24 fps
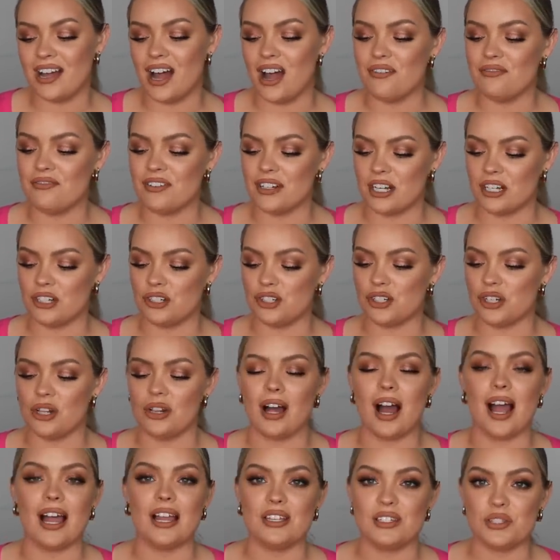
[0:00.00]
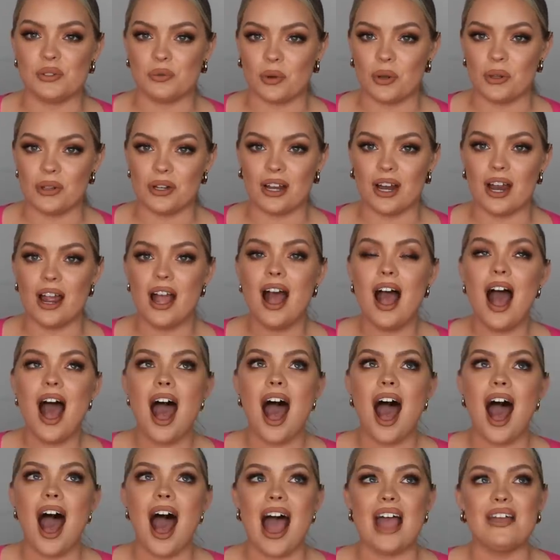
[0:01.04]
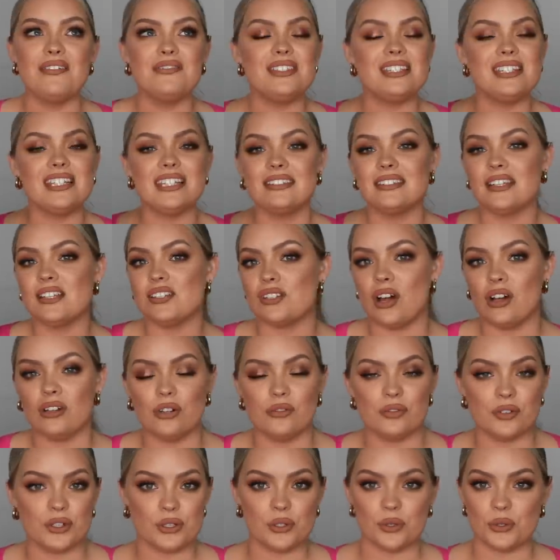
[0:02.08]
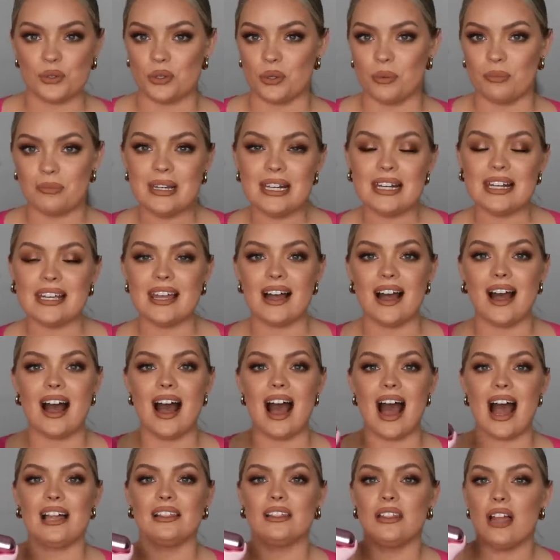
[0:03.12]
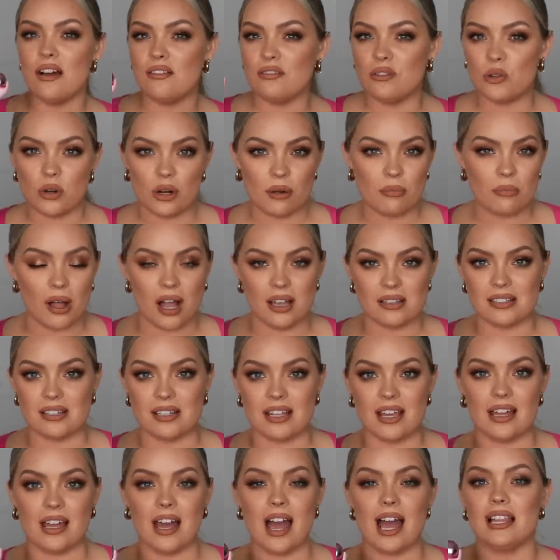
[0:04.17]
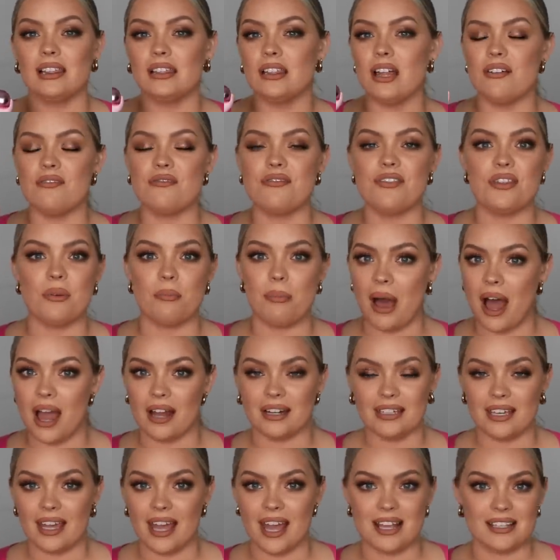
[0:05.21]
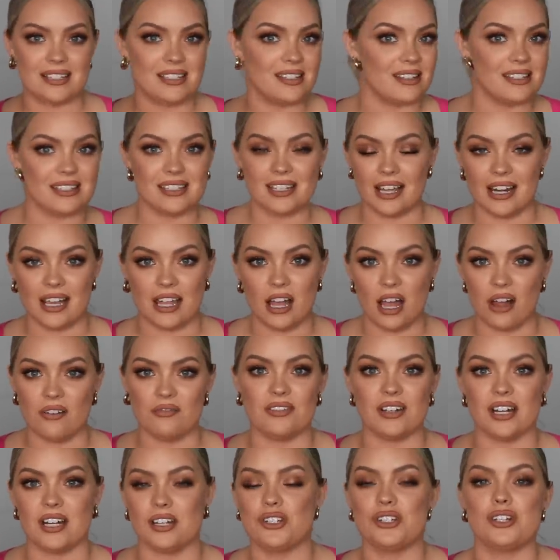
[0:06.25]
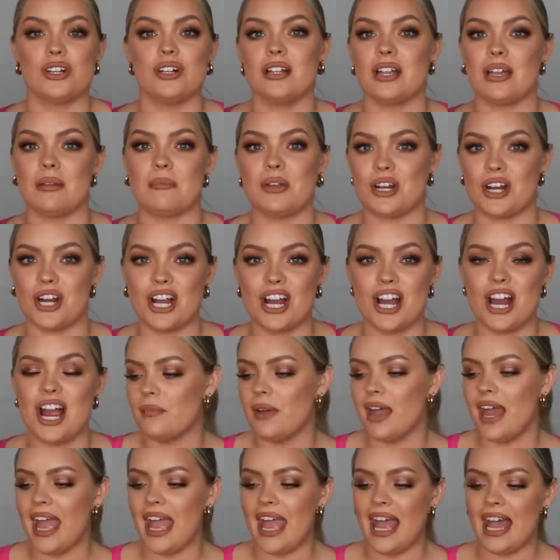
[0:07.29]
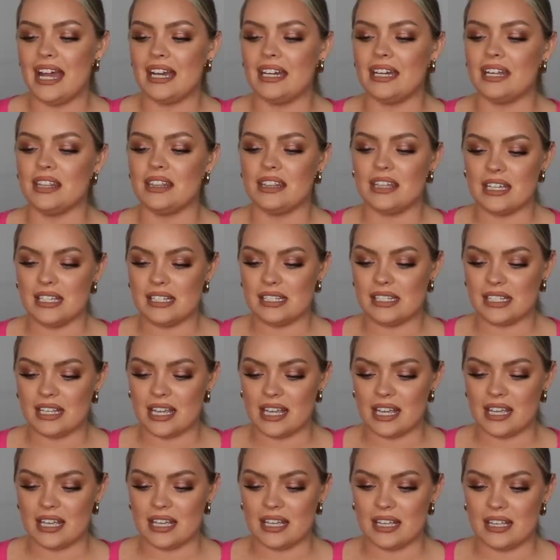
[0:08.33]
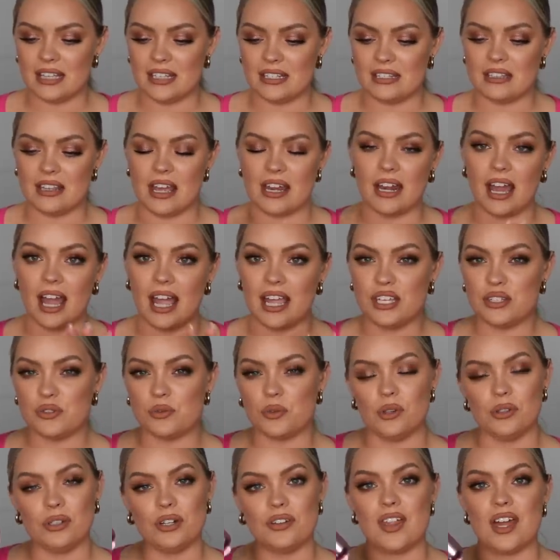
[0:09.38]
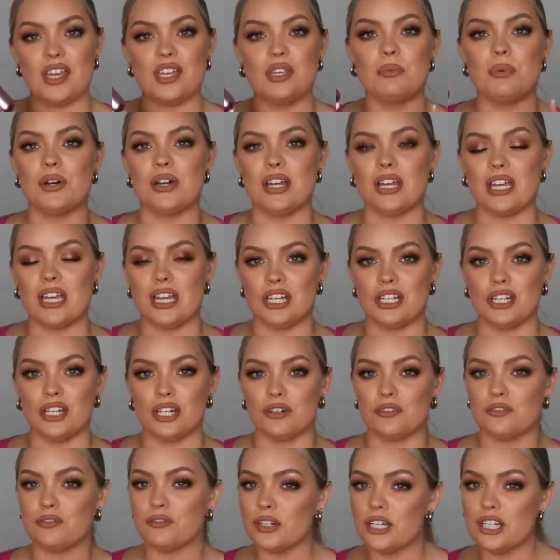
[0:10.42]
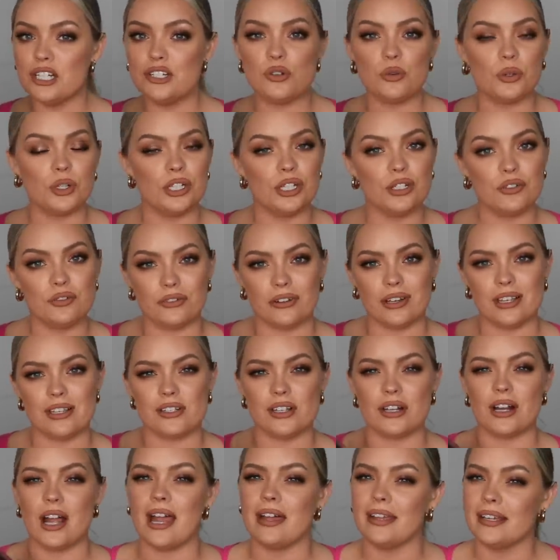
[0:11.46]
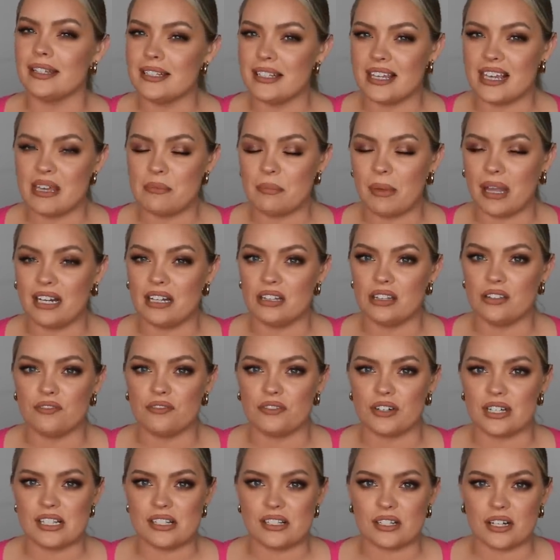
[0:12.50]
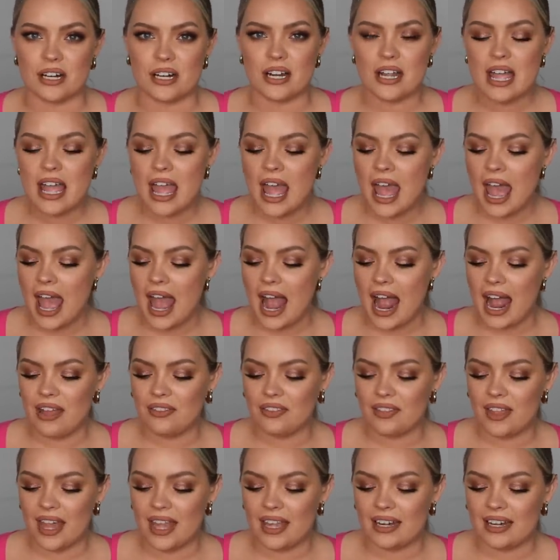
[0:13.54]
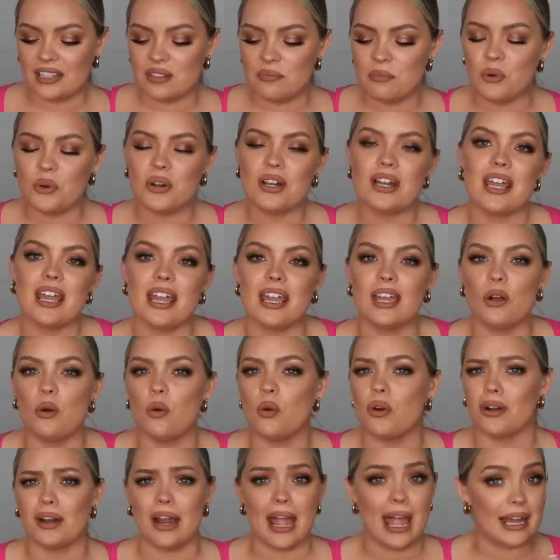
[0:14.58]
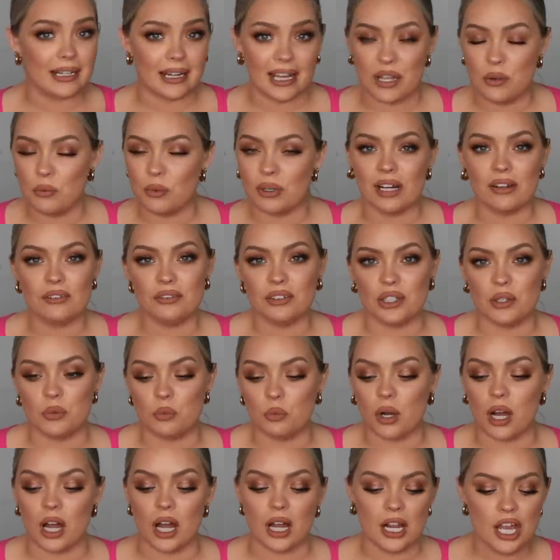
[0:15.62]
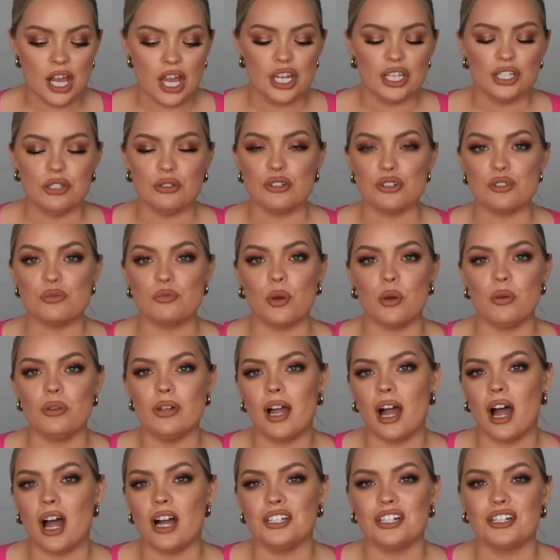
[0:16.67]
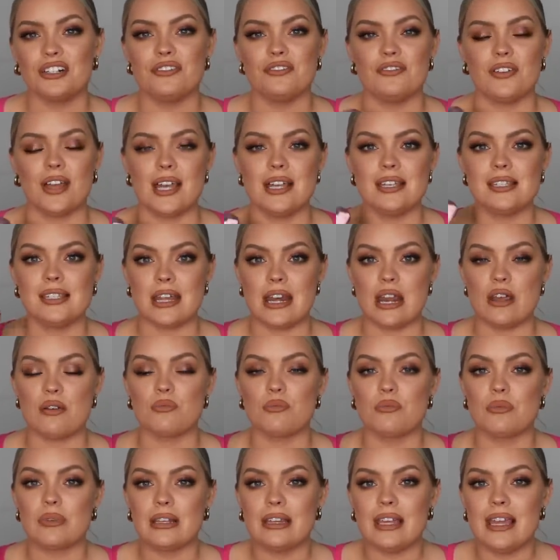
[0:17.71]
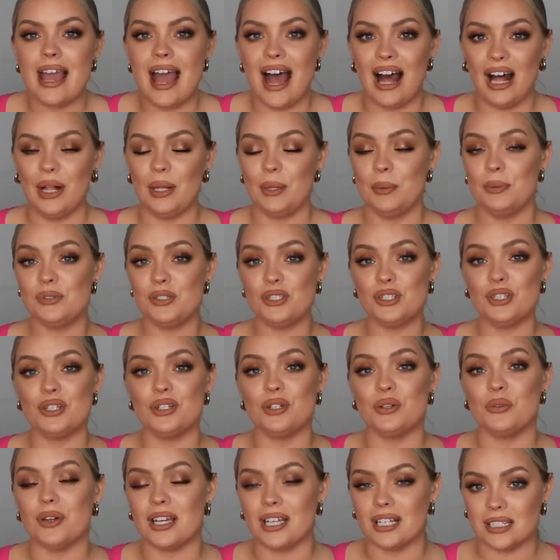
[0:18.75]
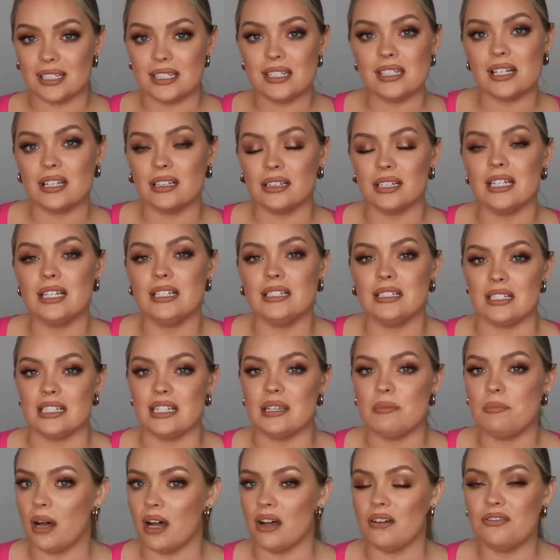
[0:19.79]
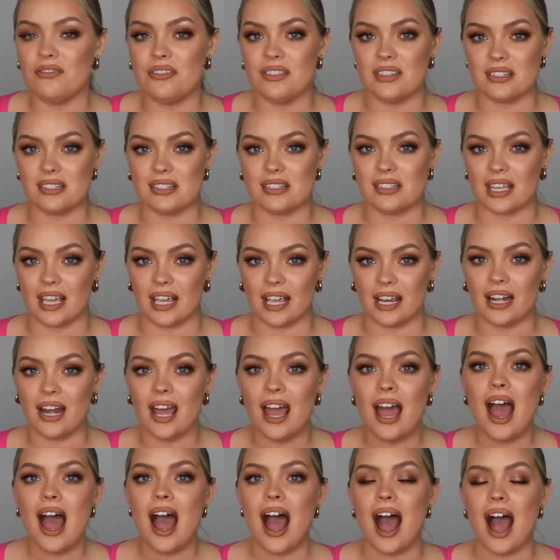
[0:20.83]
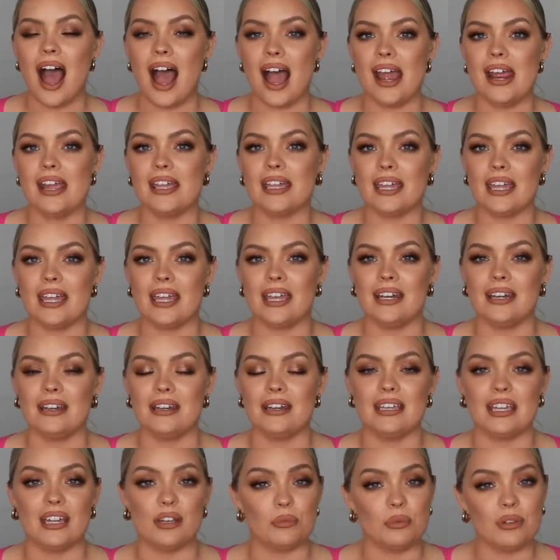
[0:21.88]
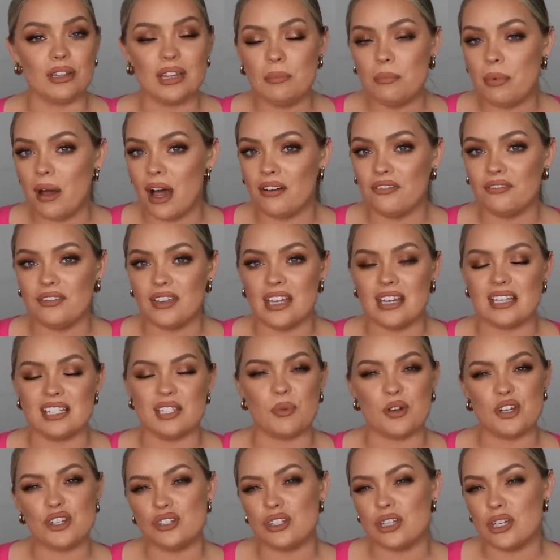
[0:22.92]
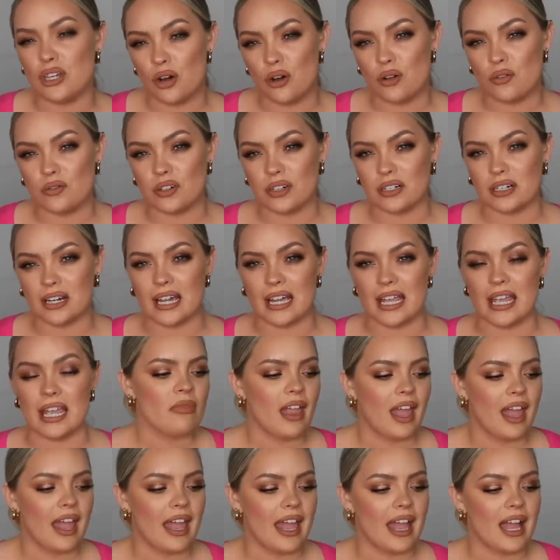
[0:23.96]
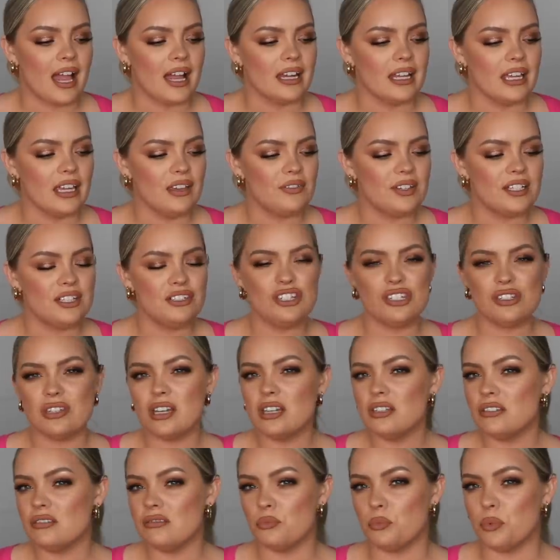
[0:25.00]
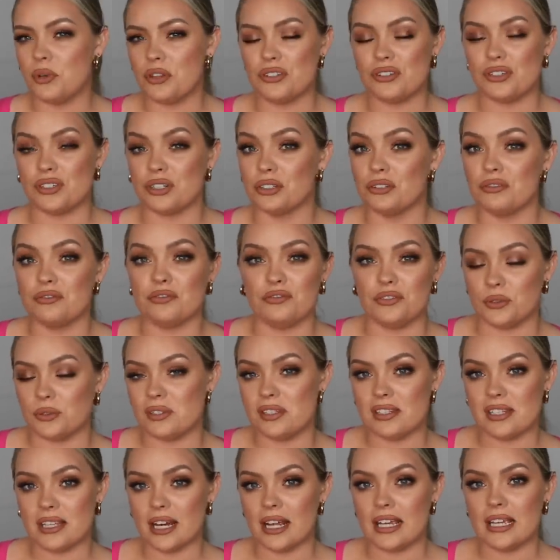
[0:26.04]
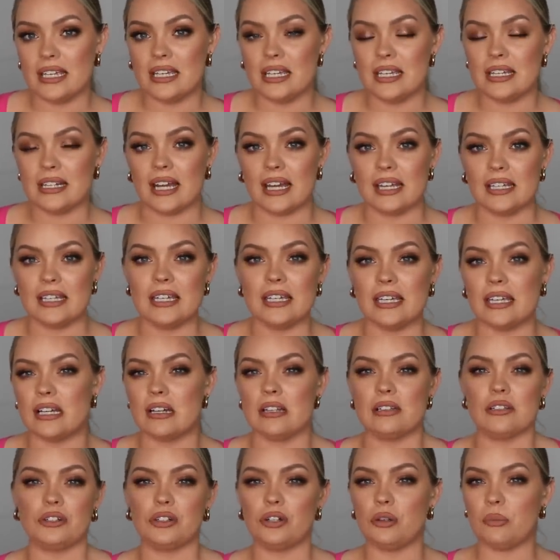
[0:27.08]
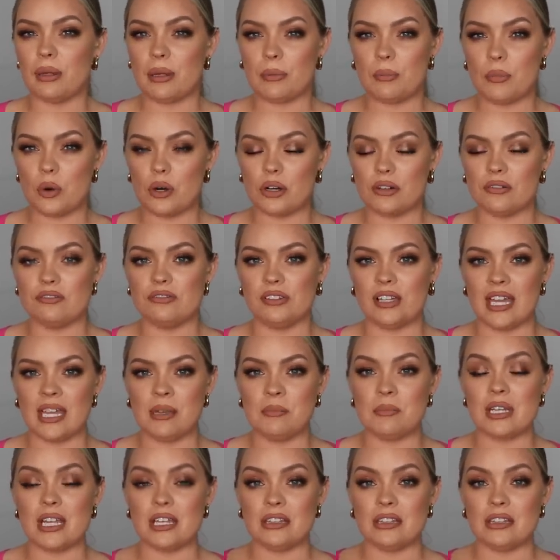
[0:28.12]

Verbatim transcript: Confidential Ice Roller. I've seen this all over social media. I love Lauryn Bosstick. I love the podcast, The Skinny Confidential, him and her. And this is an ice roller that you put in your fridge or your freezer. I like to keep mine in the freezer. And then in the morning or at night, whenever you want, you just roll it on your face and it really helps to instantly depuff the skin. I can get really puffy, especially overnight. And even just like with certain foods that I eat, I can get a little bit more inflamed.